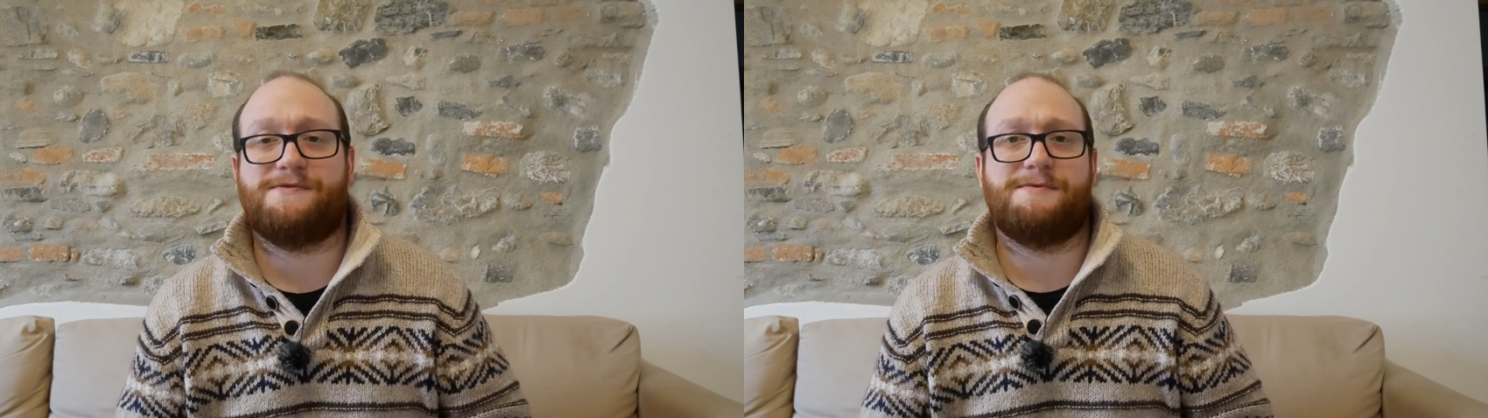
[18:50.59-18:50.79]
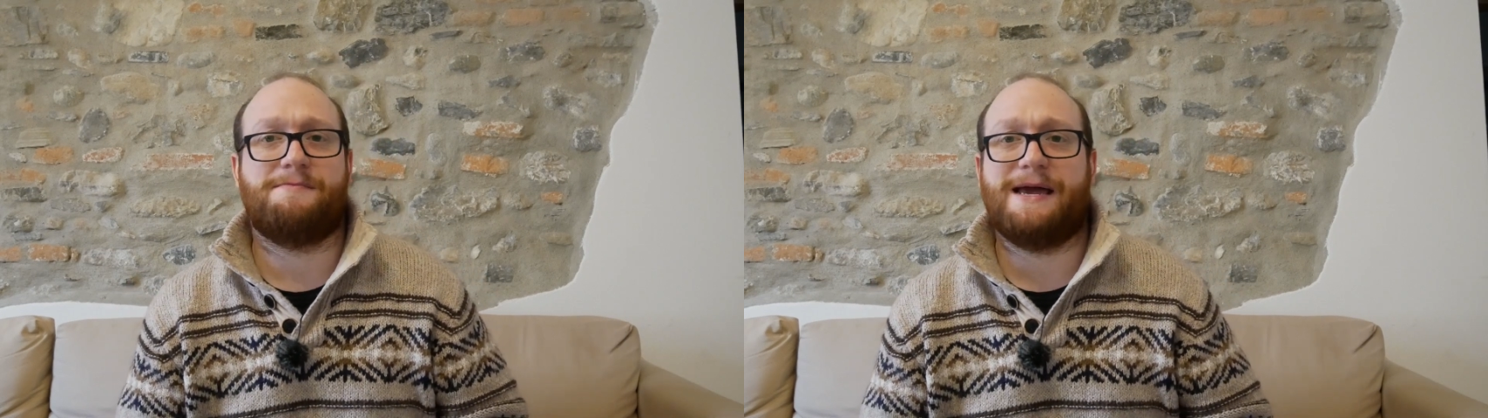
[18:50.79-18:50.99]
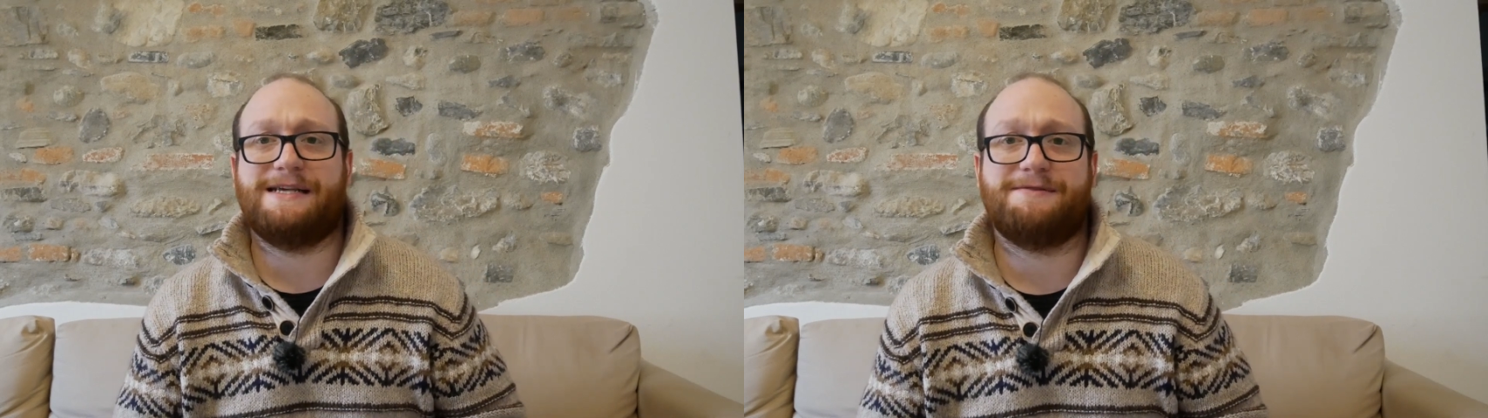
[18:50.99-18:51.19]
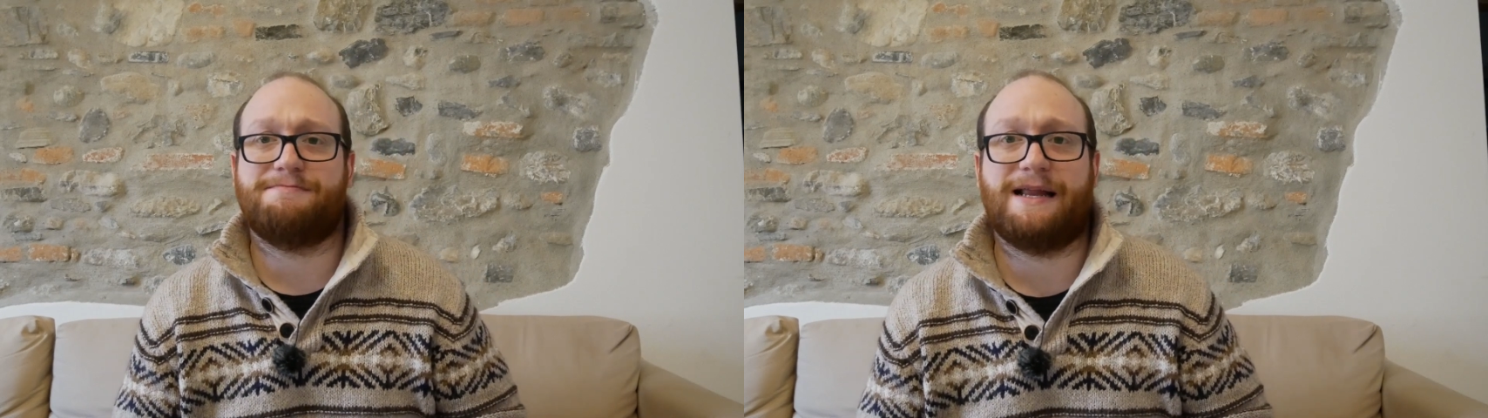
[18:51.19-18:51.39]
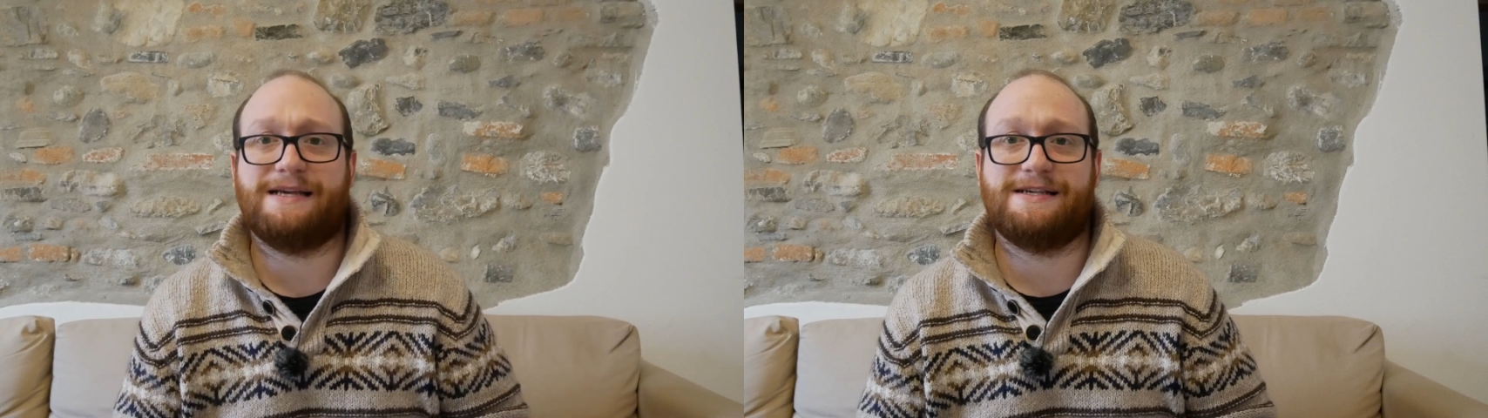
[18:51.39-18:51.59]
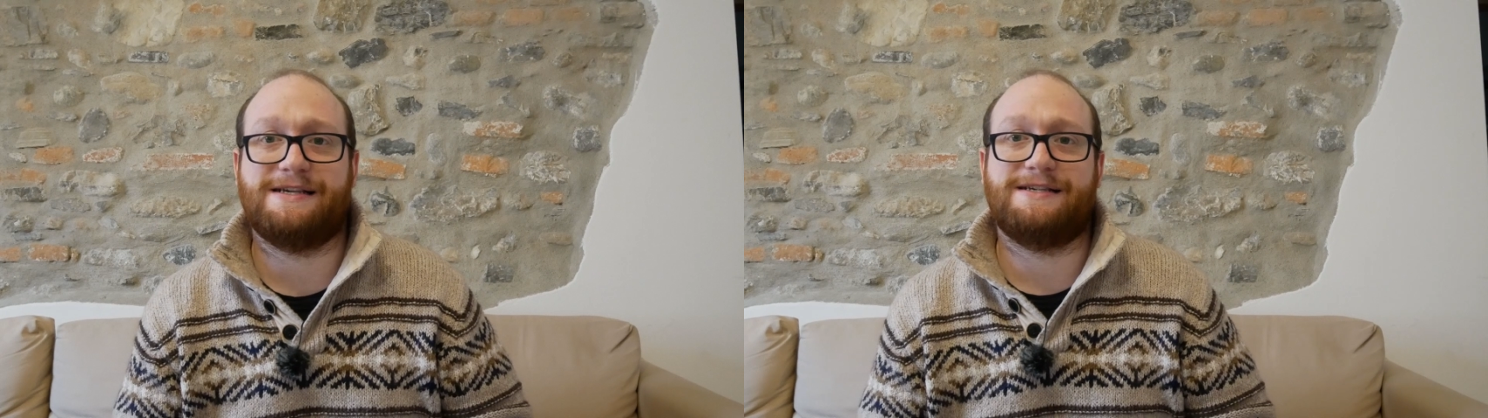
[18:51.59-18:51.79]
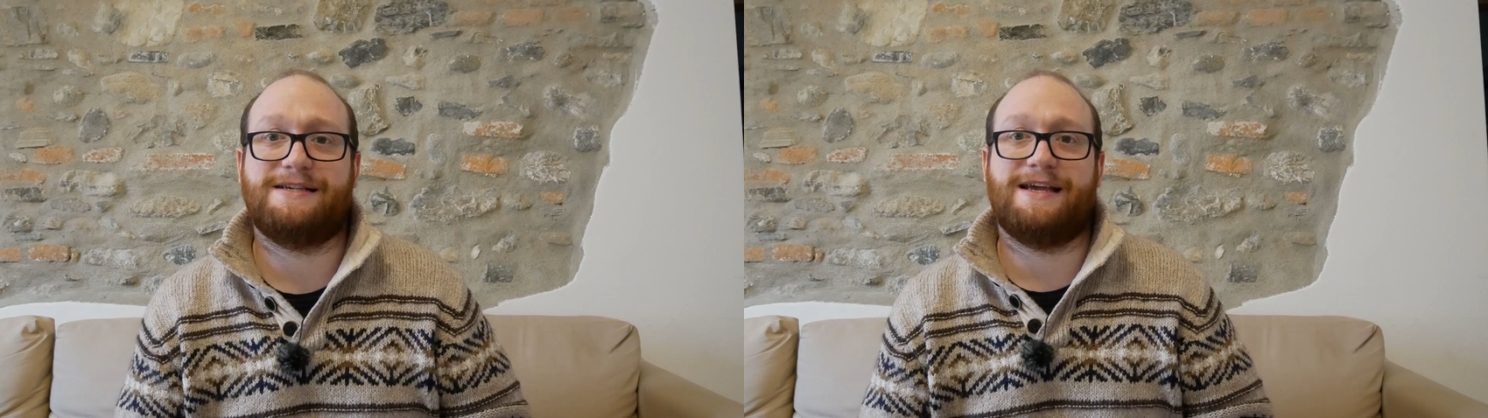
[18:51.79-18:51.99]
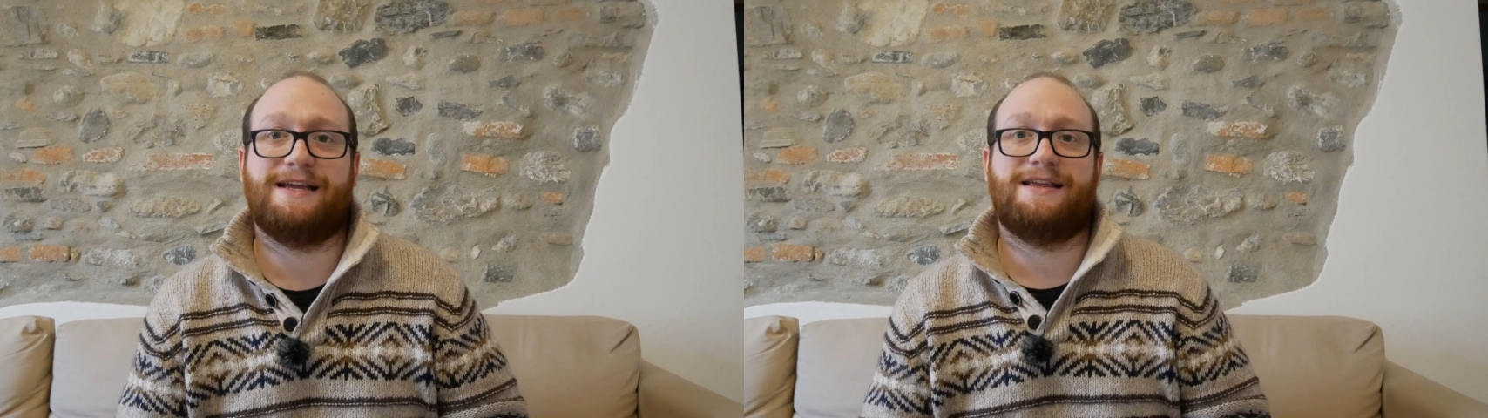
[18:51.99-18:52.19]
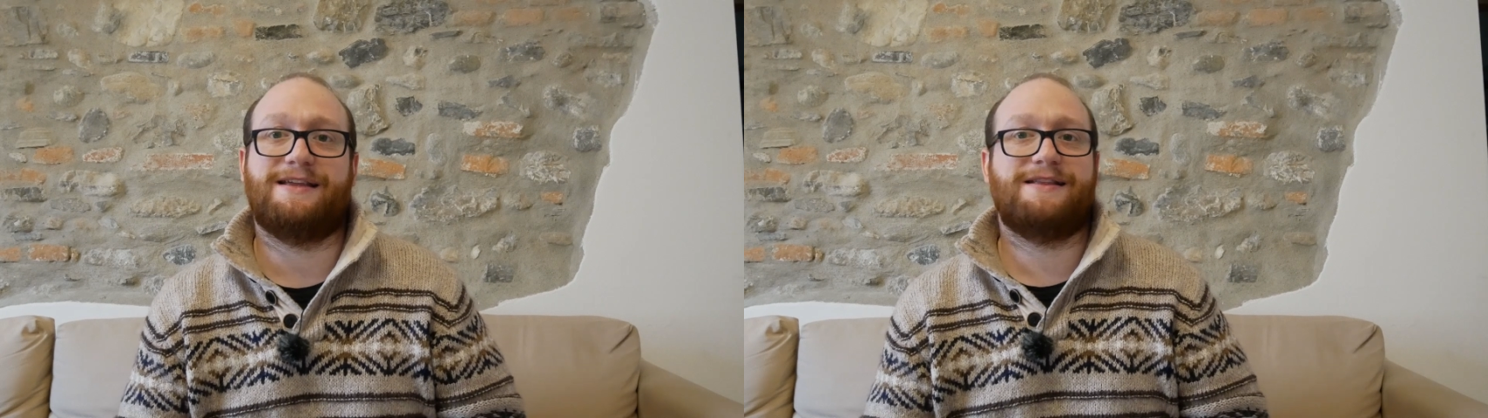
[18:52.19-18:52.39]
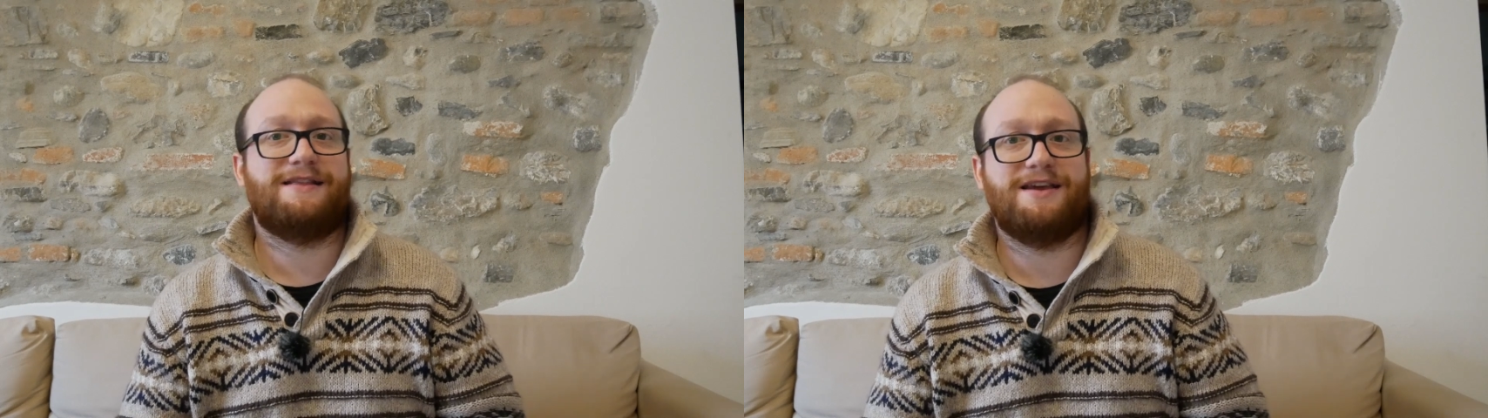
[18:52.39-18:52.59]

from amazing places in